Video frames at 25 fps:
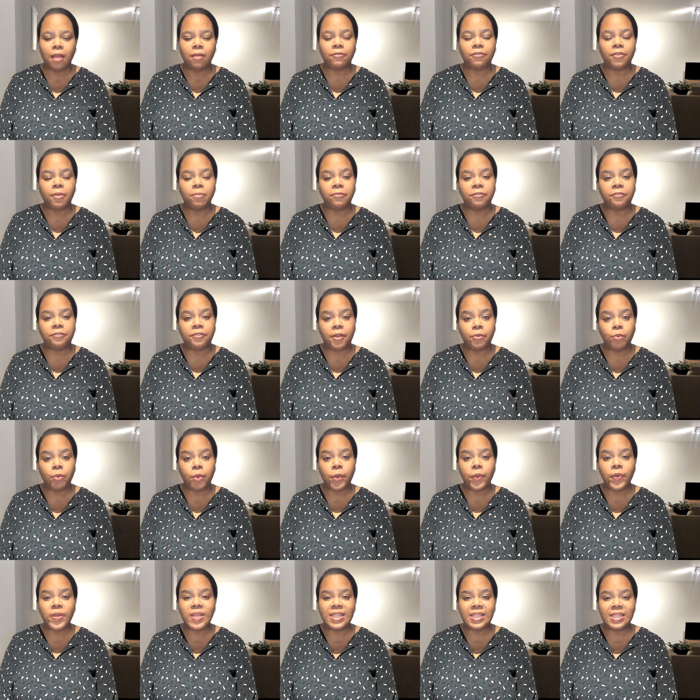From
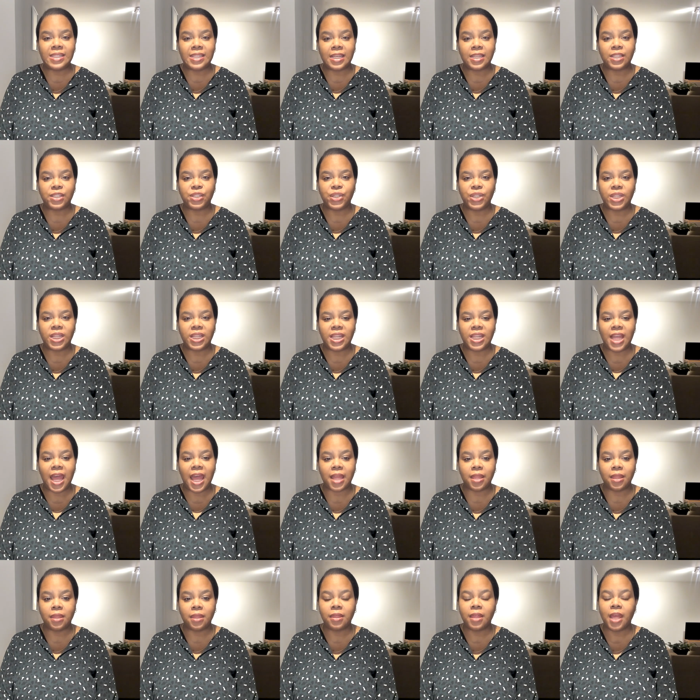February 6th to the
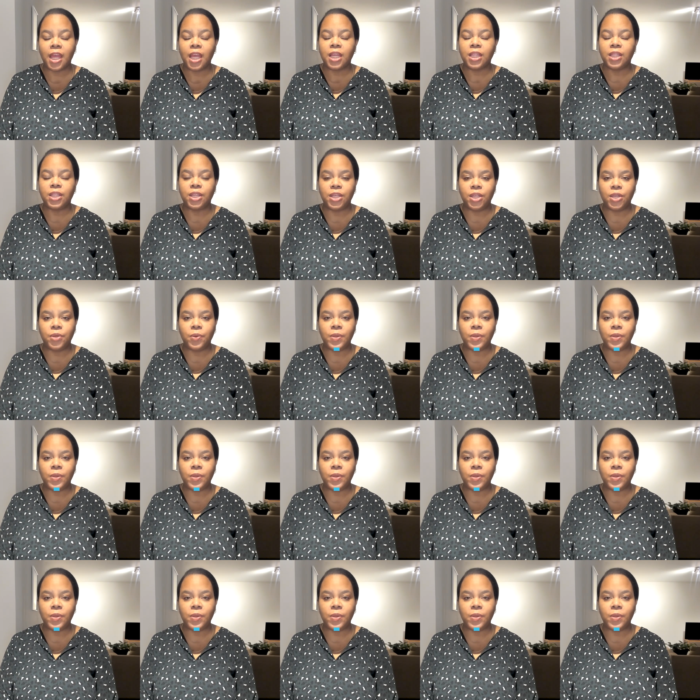10th, the